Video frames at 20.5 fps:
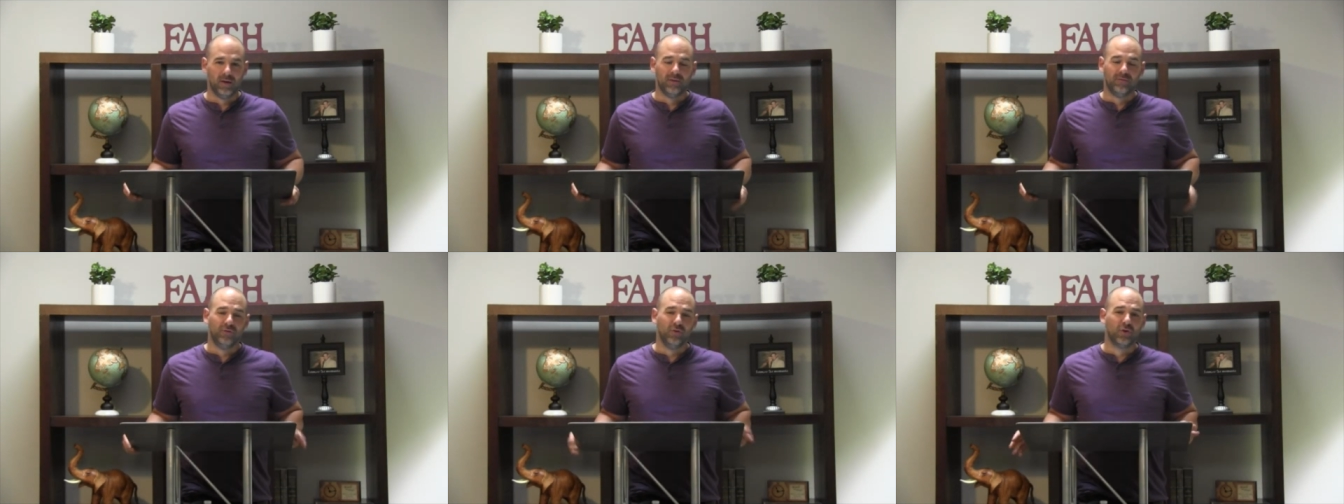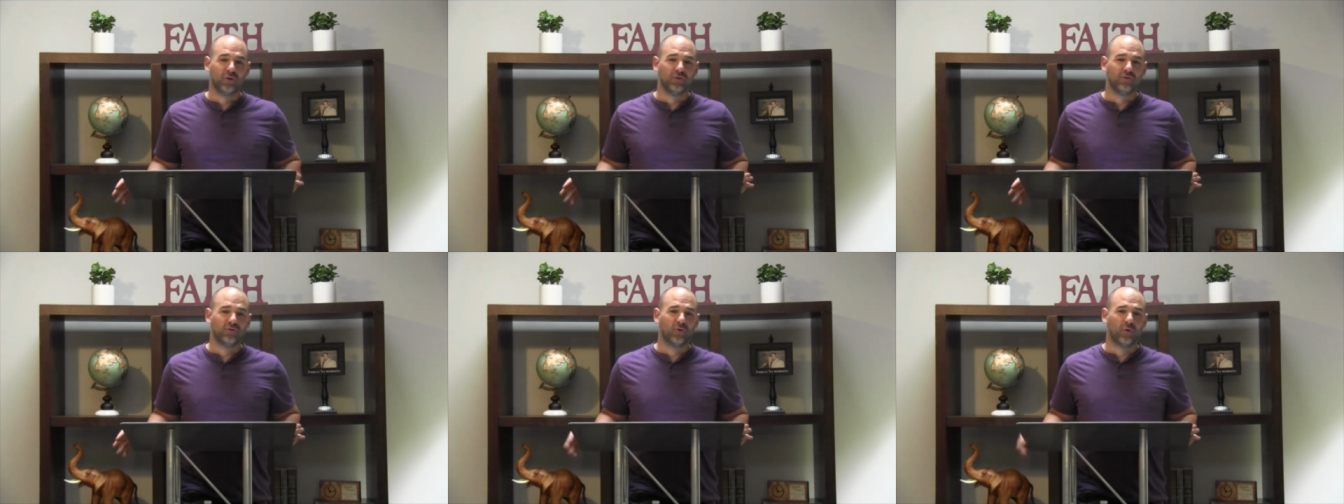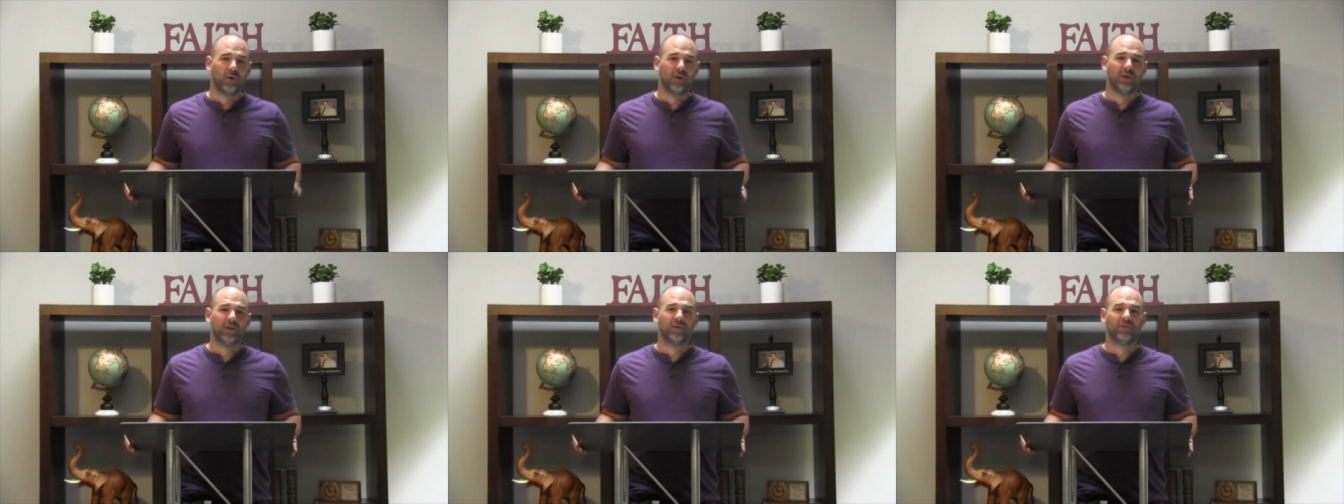You can
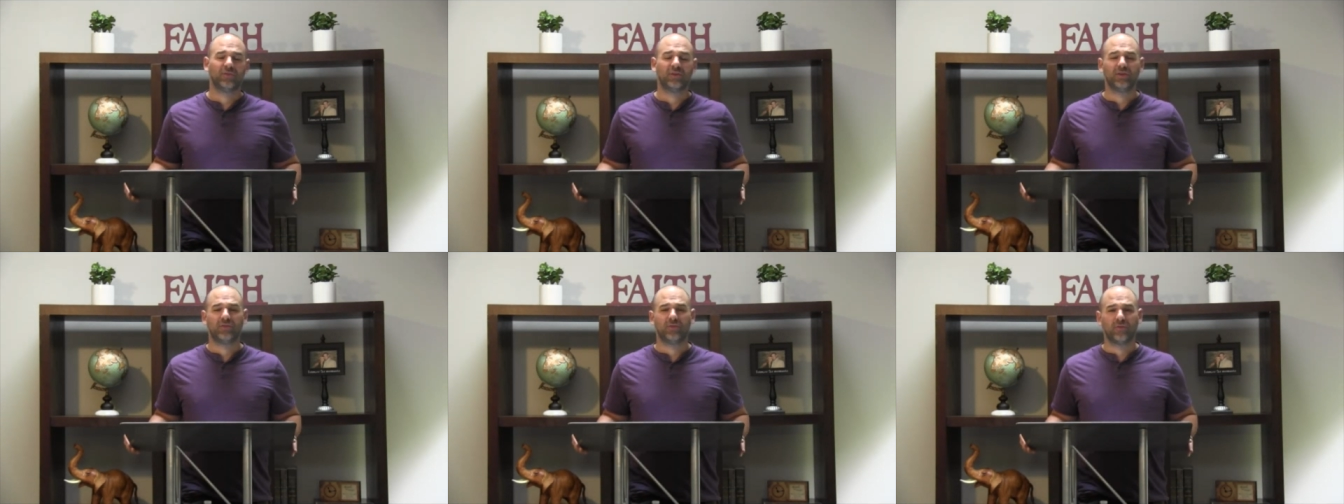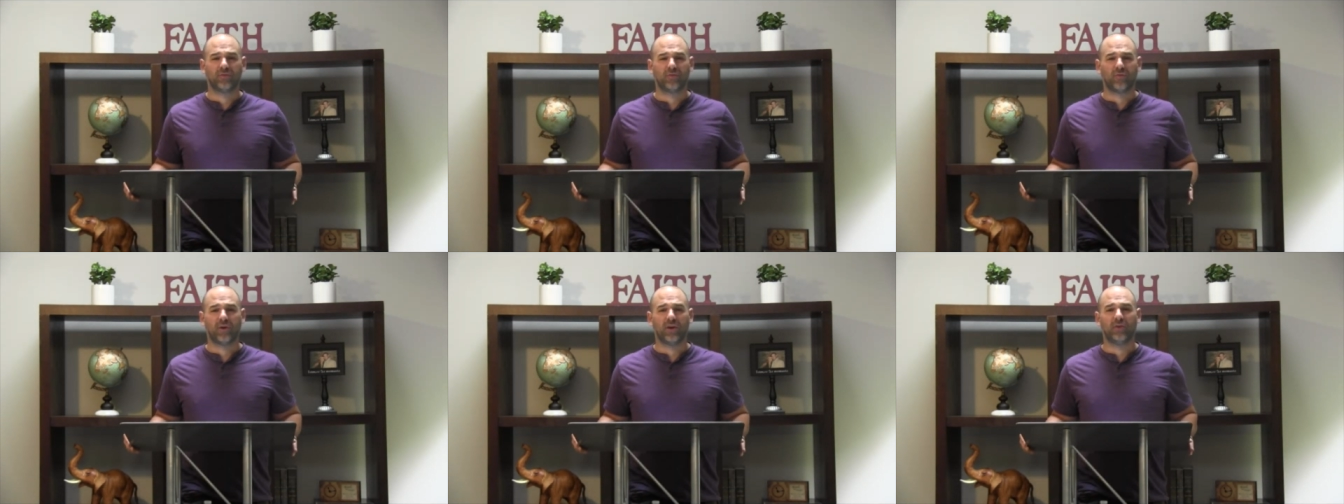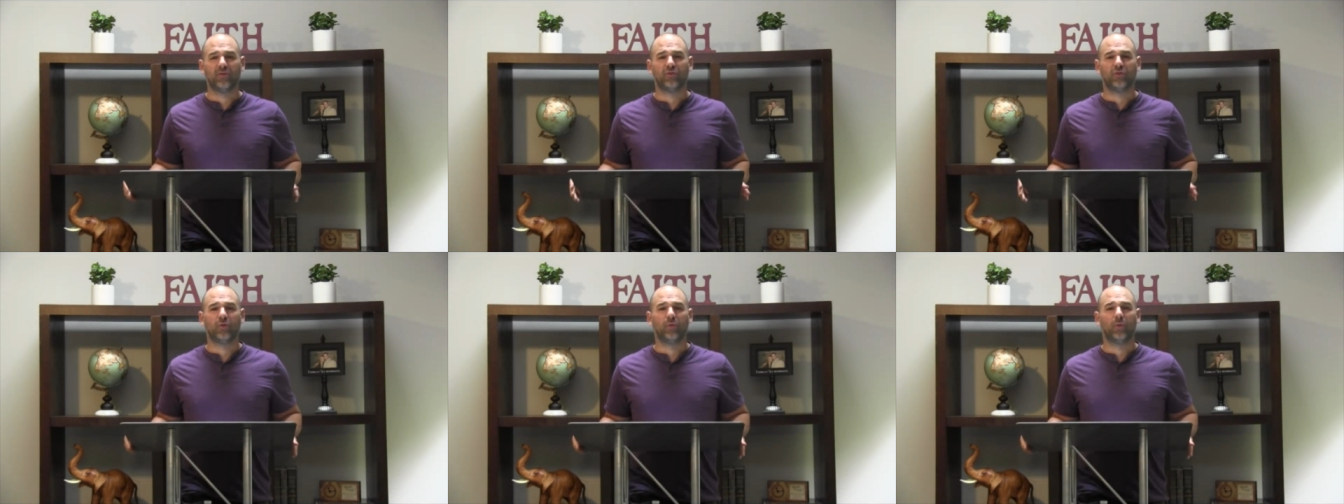join us, get your
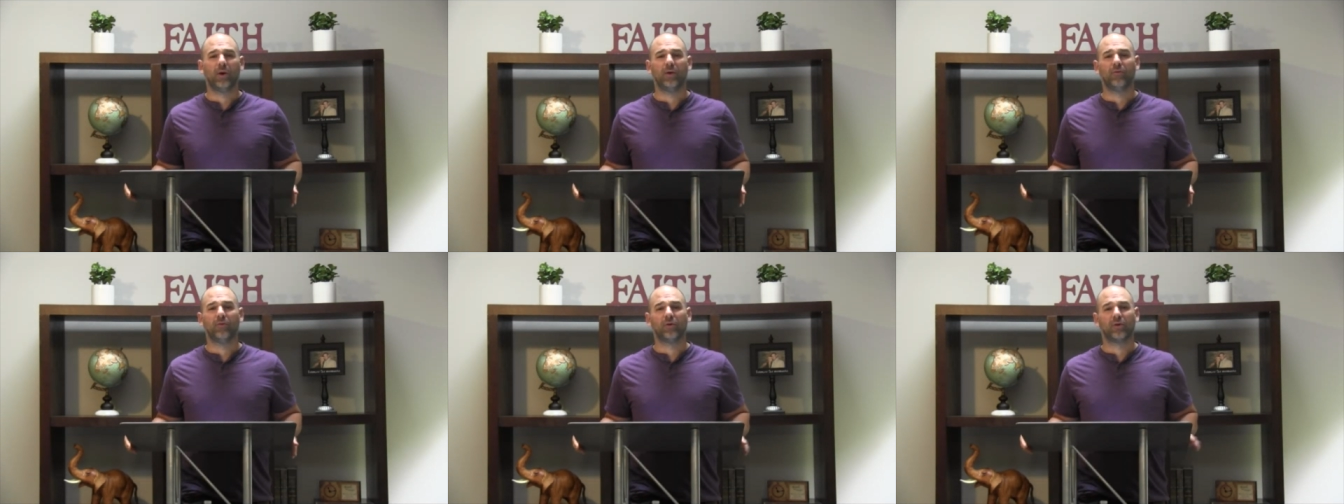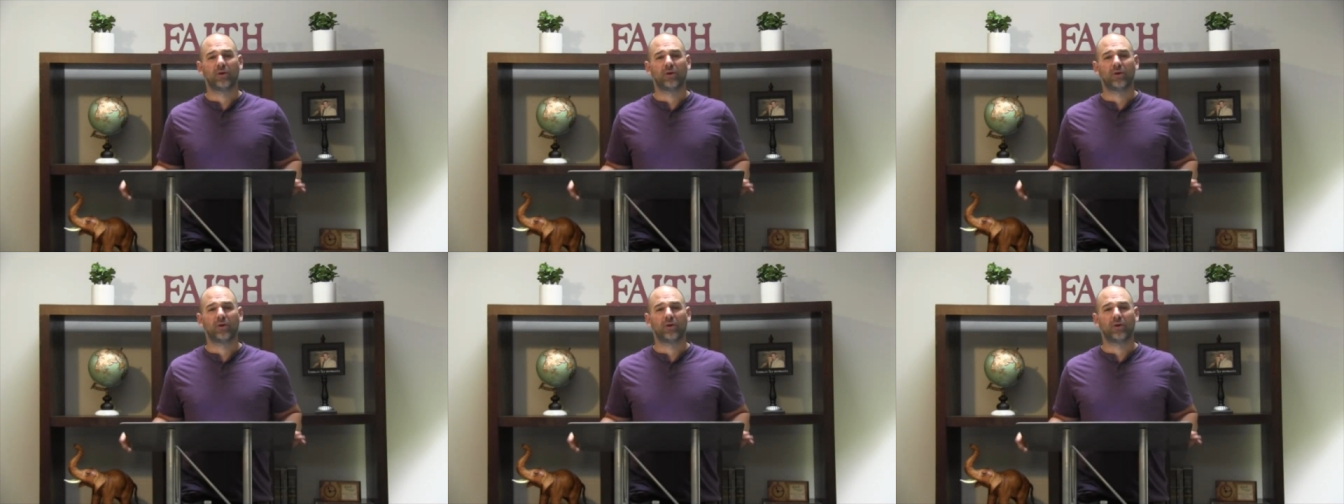friends, whoever,